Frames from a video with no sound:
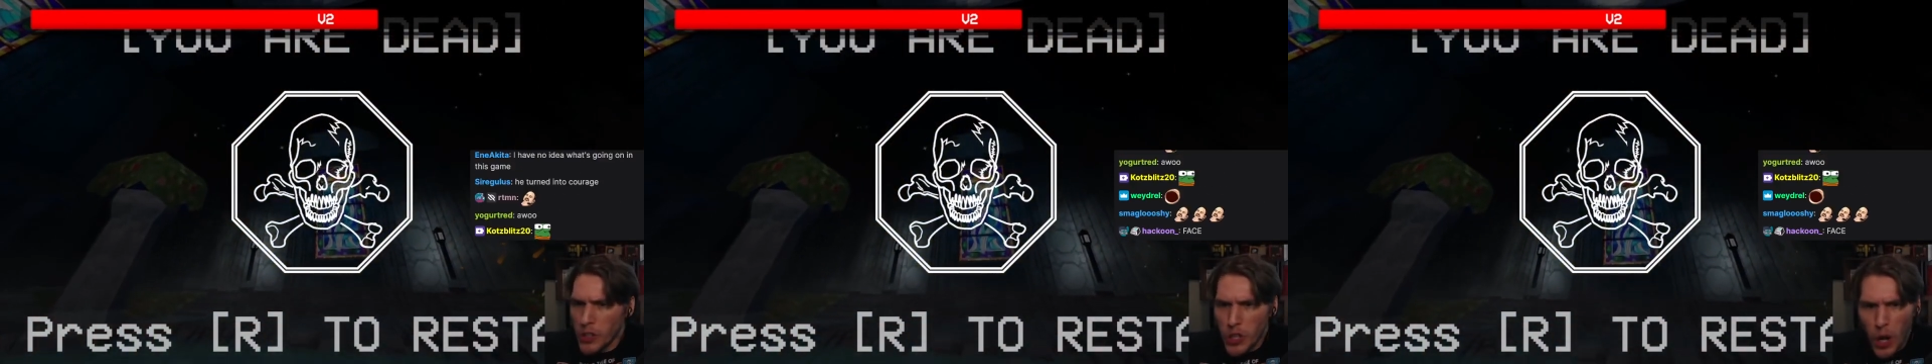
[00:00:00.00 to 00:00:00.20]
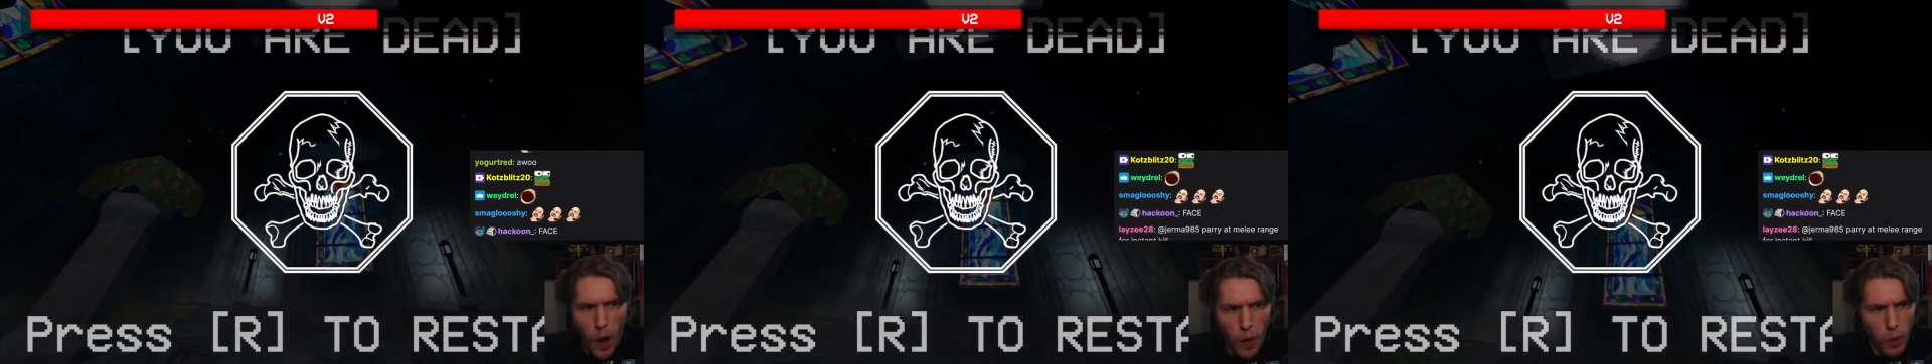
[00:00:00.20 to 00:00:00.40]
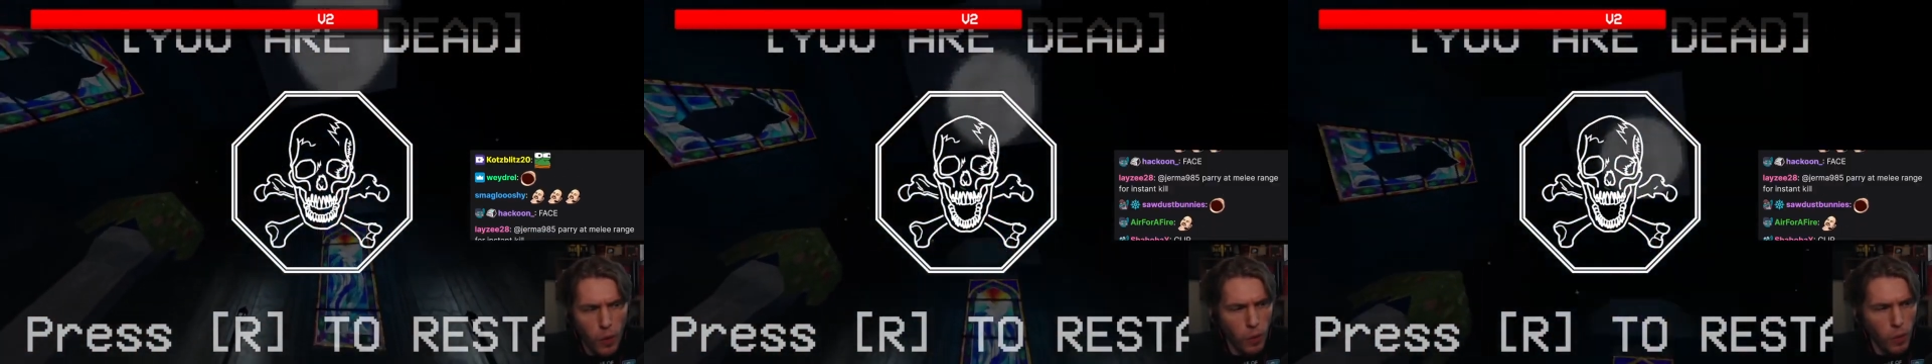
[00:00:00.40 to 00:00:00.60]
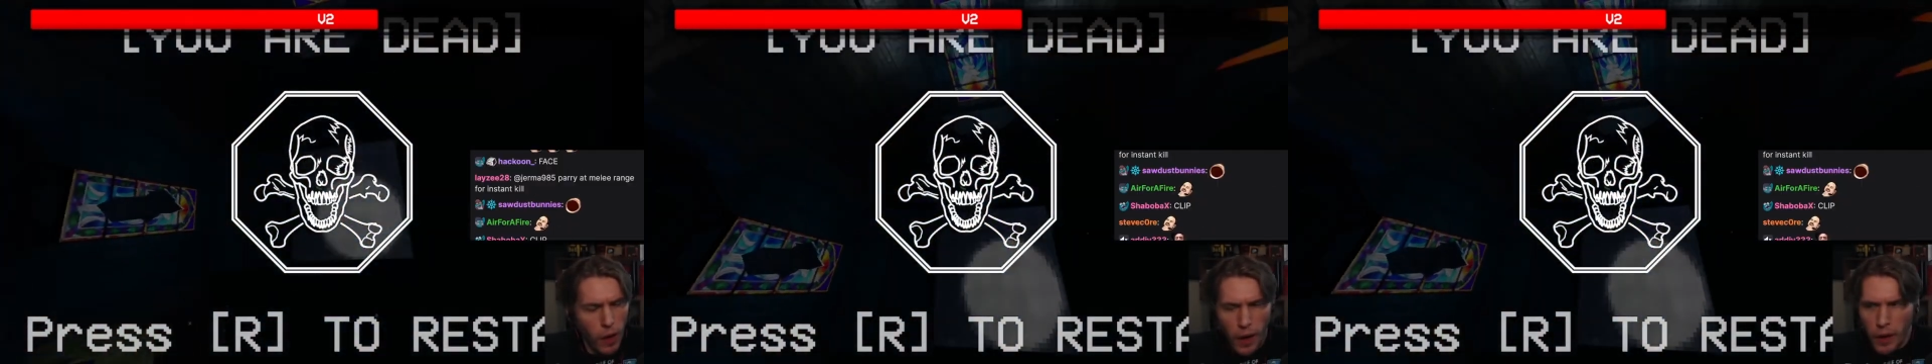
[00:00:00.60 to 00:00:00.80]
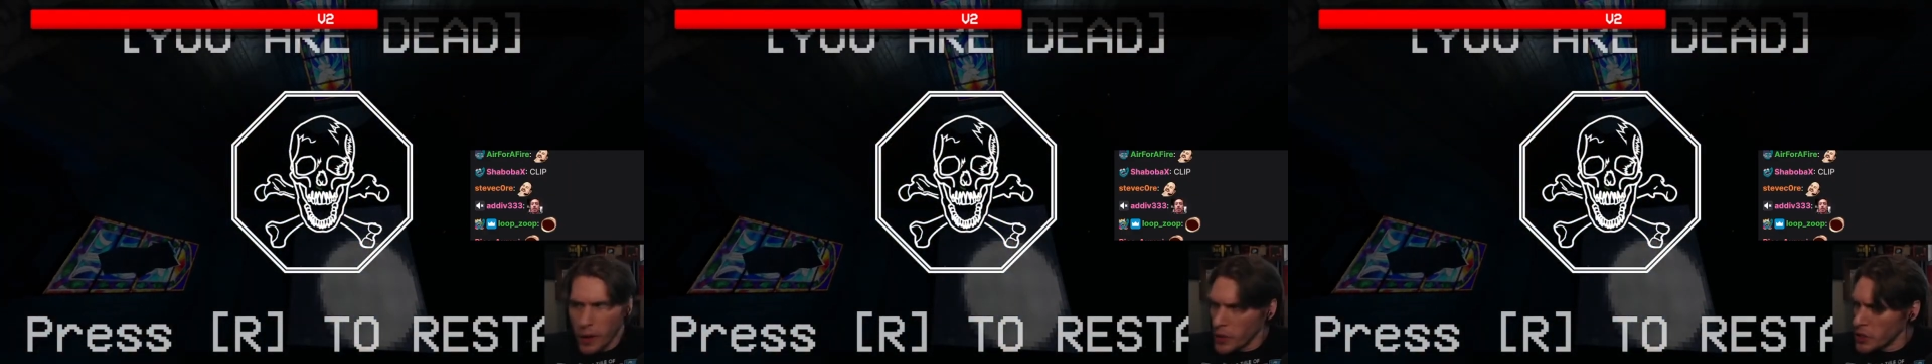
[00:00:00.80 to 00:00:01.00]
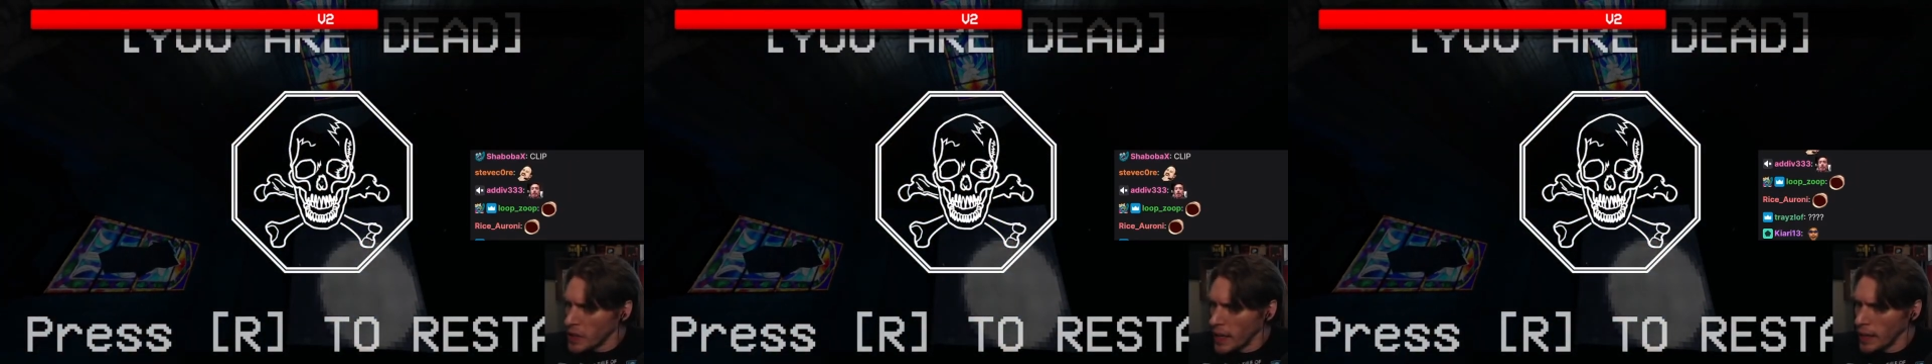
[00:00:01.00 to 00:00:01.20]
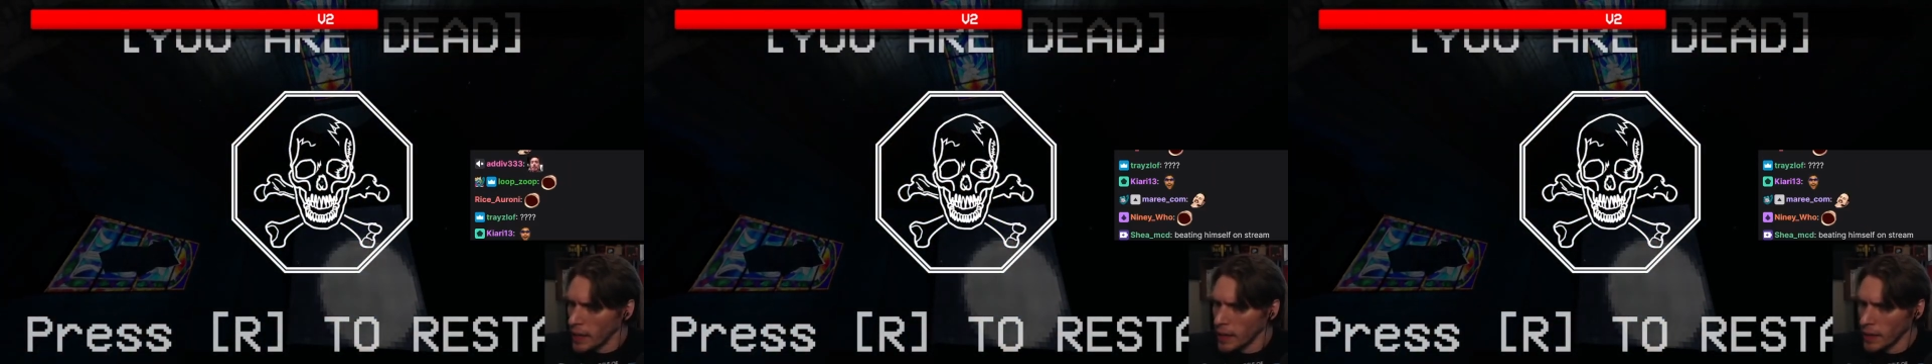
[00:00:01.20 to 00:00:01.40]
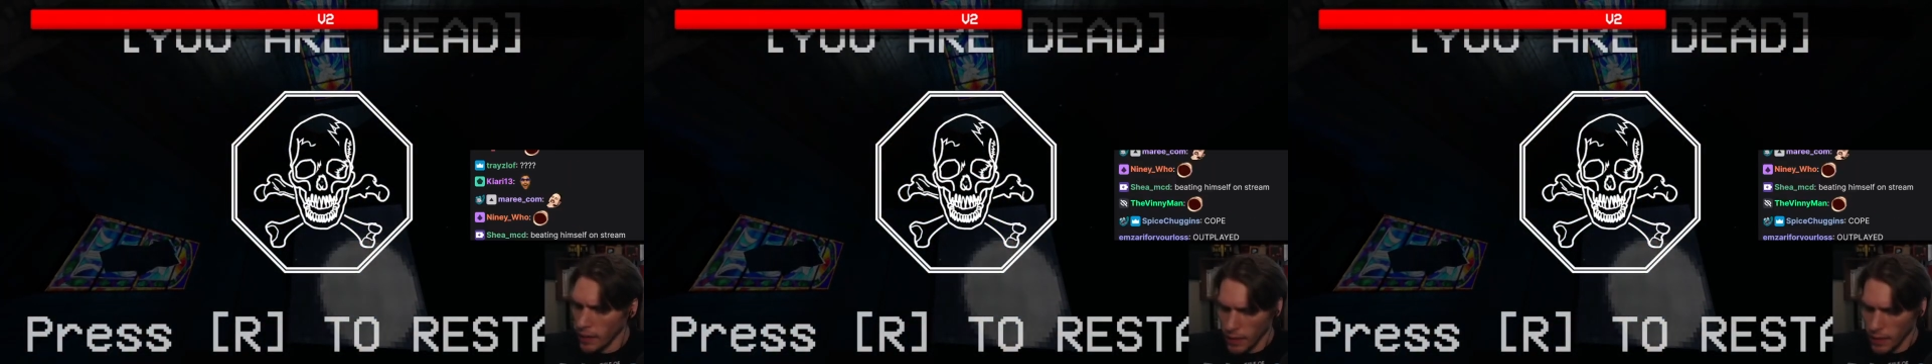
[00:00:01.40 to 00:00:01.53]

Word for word: you go? I don't understand.